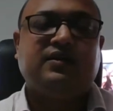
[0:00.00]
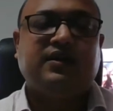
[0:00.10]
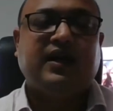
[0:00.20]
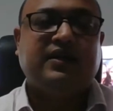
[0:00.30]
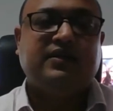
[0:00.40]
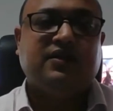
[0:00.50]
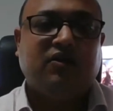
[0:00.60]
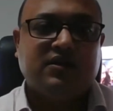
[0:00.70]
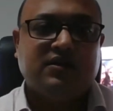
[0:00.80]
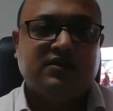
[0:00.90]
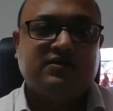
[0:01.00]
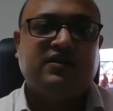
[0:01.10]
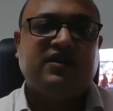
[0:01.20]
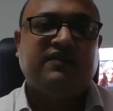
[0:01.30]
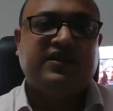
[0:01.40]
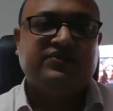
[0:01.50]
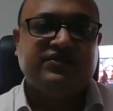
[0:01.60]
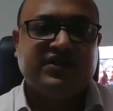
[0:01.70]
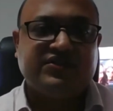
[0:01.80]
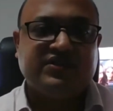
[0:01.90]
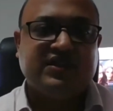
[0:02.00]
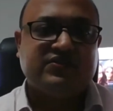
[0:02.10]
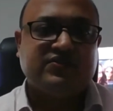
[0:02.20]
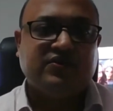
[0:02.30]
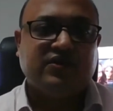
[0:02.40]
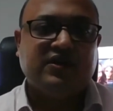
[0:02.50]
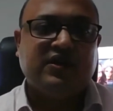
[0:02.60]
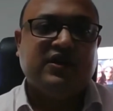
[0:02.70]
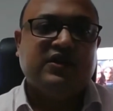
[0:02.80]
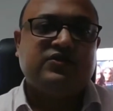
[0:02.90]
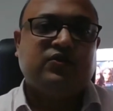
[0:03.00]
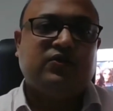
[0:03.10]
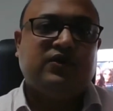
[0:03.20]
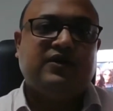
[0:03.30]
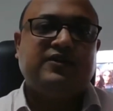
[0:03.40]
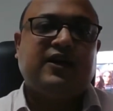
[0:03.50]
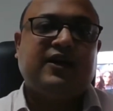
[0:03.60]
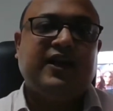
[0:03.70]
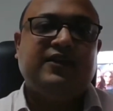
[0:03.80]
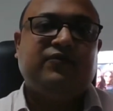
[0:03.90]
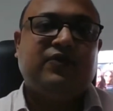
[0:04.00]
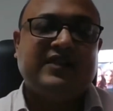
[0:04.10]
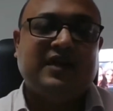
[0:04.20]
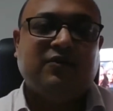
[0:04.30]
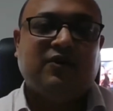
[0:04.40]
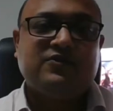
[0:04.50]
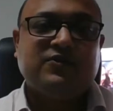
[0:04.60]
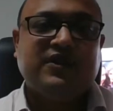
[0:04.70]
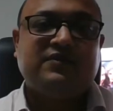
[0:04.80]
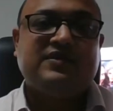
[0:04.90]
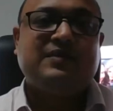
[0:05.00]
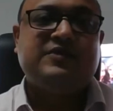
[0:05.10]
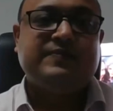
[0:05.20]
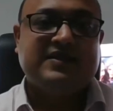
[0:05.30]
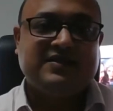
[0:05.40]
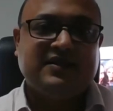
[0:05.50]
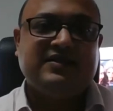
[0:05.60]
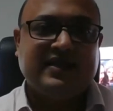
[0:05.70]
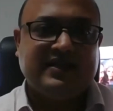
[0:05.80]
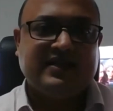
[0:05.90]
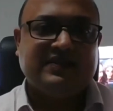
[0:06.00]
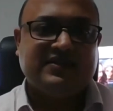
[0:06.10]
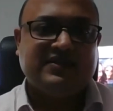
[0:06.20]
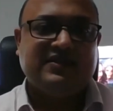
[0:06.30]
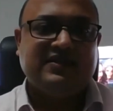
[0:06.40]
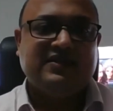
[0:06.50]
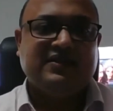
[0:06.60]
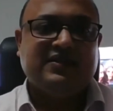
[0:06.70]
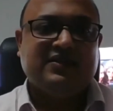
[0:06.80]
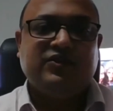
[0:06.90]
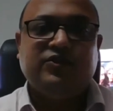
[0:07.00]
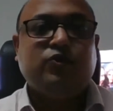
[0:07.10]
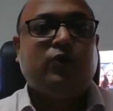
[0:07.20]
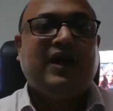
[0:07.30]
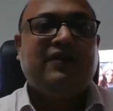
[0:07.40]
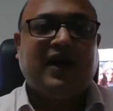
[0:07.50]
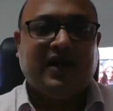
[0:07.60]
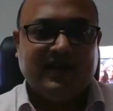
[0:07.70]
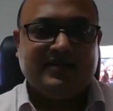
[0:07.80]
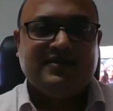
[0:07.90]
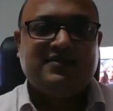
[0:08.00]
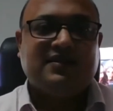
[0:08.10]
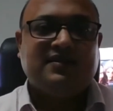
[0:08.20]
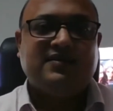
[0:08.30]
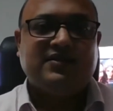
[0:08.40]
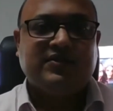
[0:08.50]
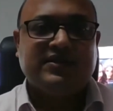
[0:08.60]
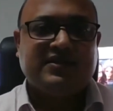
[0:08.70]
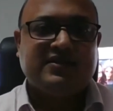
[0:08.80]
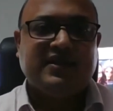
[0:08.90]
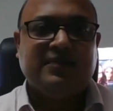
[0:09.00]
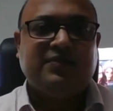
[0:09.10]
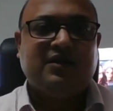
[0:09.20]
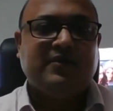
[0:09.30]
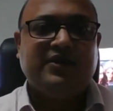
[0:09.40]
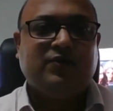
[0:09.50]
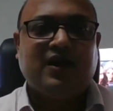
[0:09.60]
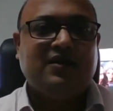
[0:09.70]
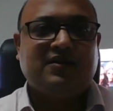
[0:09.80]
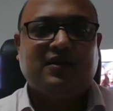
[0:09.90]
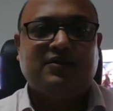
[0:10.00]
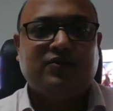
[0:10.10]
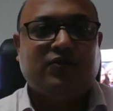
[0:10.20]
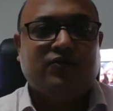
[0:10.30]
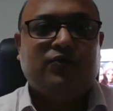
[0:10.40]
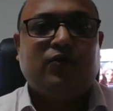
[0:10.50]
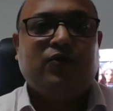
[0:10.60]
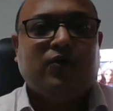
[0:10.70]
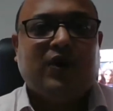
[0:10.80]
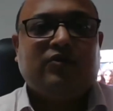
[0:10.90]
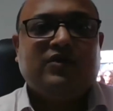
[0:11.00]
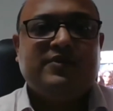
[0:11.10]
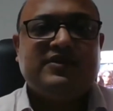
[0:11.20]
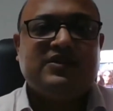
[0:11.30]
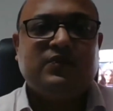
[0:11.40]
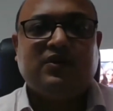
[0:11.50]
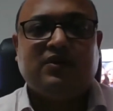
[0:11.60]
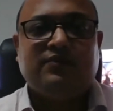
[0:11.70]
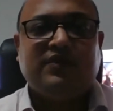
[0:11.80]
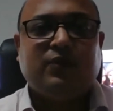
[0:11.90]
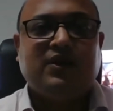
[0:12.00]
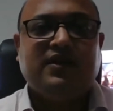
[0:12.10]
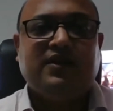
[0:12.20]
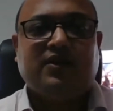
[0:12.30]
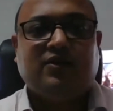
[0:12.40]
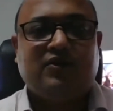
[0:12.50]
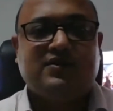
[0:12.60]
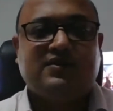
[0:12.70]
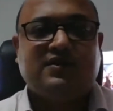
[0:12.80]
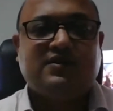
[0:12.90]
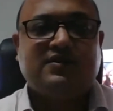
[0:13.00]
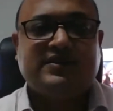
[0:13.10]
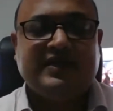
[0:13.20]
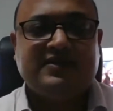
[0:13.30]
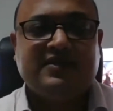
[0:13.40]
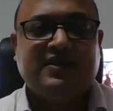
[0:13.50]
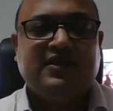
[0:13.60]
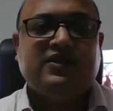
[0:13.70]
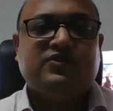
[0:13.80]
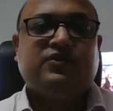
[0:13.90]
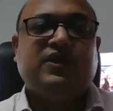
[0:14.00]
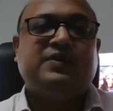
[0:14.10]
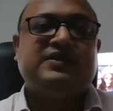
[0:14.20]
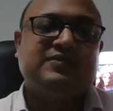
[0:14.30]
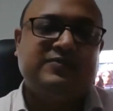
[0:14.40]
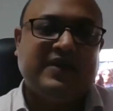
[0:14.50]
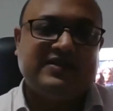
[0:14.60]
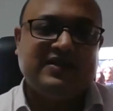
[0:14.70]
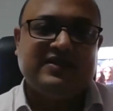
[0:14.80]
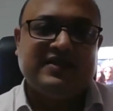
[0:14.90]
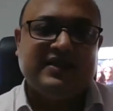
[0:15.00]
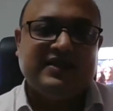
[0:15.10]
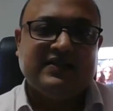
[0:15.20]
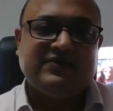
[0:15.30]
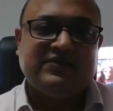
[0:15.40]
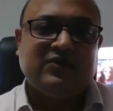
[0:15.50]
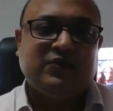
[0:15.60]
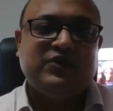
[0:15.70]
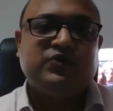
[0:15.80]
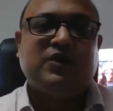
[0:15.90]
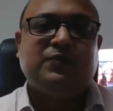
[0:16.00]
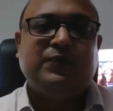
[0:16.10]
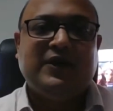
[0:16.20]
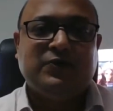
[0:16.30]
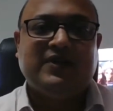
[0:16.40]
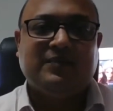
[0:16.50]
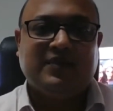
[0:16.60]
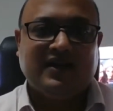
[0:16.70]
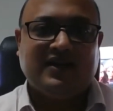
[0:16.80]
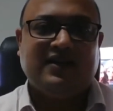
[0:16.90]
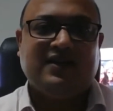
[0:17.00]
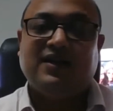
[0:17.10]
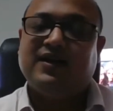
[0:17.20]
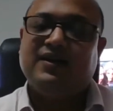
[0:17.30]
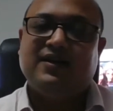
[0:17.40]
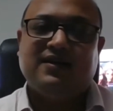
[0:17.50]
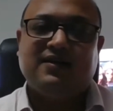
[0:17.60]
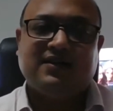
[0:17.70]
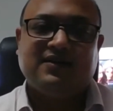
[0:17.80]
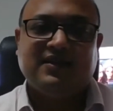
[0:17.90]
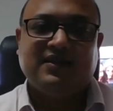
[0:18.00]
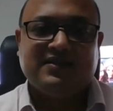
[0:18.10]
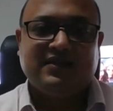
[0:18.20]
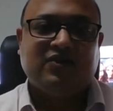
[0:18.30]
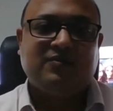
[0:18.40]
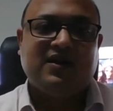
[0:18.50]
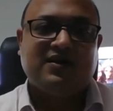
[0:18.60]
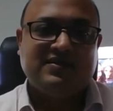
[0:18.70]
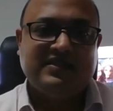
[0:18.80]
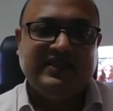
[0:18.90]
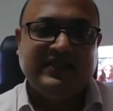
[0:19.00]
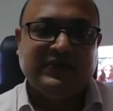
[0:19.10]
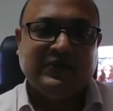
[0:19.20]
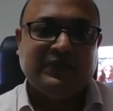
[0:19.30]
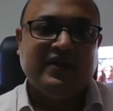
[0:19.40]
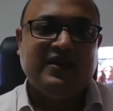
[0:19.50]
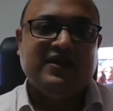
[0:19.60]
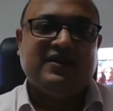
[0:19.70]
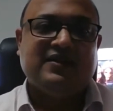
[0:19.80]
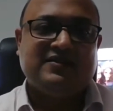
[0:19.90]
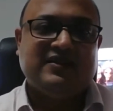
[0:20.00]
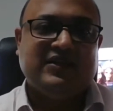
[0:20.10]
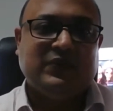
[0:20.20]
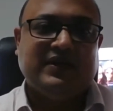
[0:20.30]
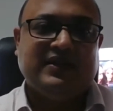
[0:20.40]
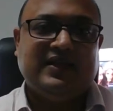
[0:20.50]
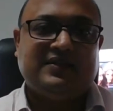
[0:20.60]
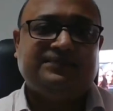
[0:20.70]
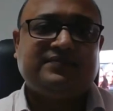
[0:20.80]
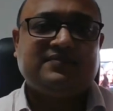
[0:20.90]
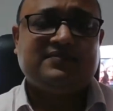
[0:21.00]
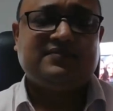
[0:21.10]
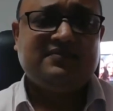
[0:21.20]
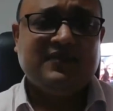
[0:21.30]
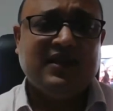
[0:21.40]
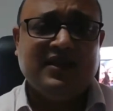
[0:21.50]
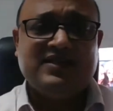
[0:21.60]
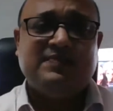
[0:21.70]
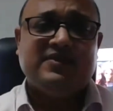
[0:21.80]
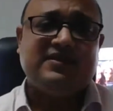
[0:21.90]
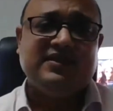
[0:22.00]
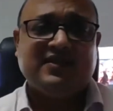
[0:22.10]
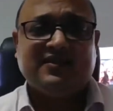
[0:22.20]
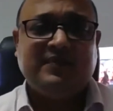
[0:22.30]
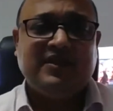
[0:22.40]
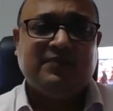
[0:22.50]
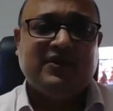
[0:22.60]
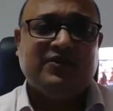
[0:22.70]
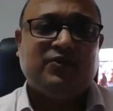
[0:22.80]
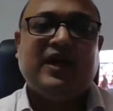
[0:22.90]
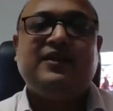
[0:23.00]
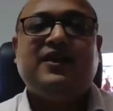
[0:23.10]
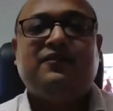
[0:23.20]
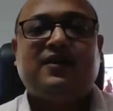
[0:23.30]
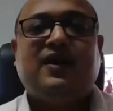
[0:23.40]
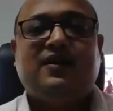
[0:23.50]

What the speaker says: getting the orders, the revenue generation, and so on. So again, for them also, there were some special incentives. You don't have targets in certain situations. In April, May, you can't know, you don't know how the business will be working in across states. So there were some special incentives, which were paid to them directly. Again, recognition from our CEO straight away that these are the people, and they were,